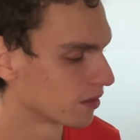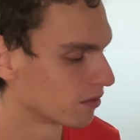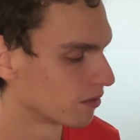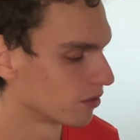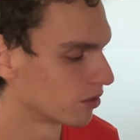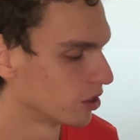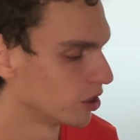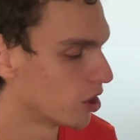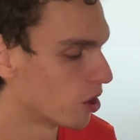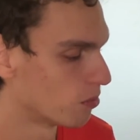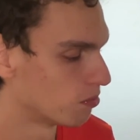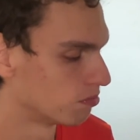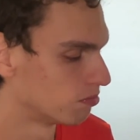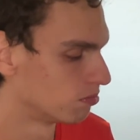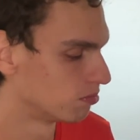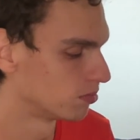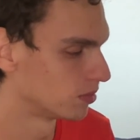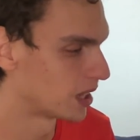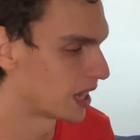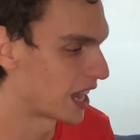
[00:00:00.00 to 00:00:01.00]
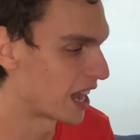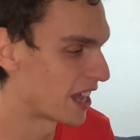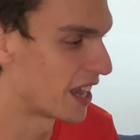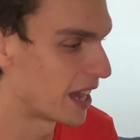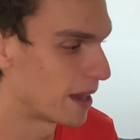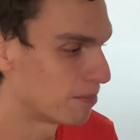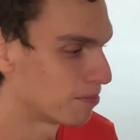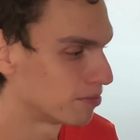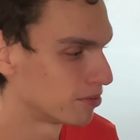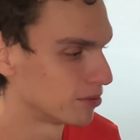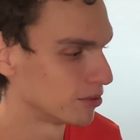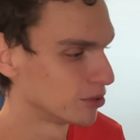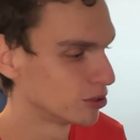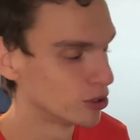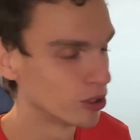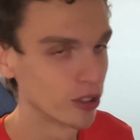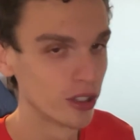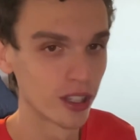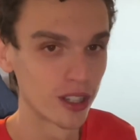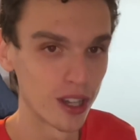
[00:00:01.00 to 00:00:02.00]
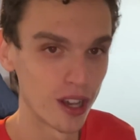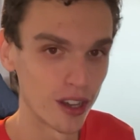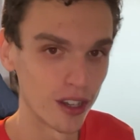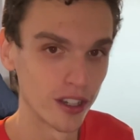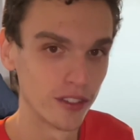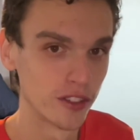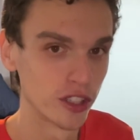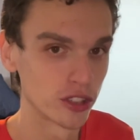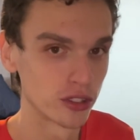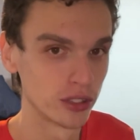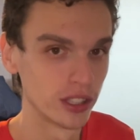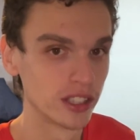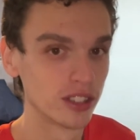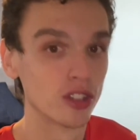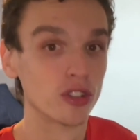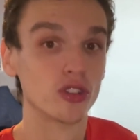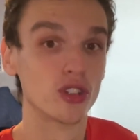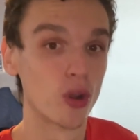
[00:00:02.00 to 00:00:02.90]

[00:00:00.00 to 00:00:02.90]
you know, adapt, you know, the color of the string